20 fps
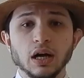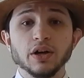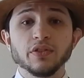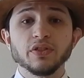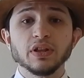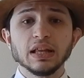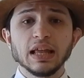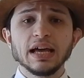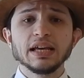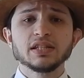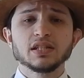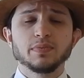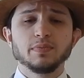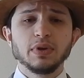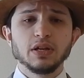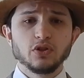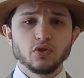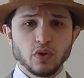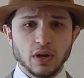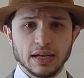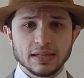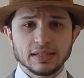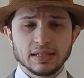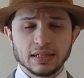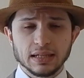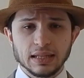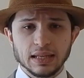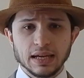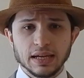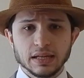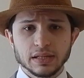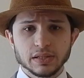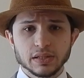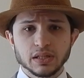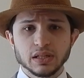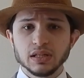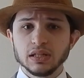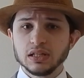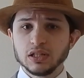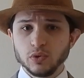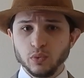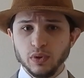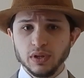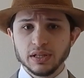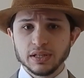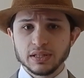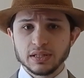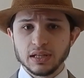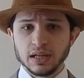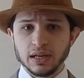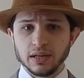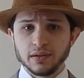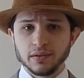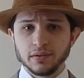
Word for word: The last major asset class is real estate.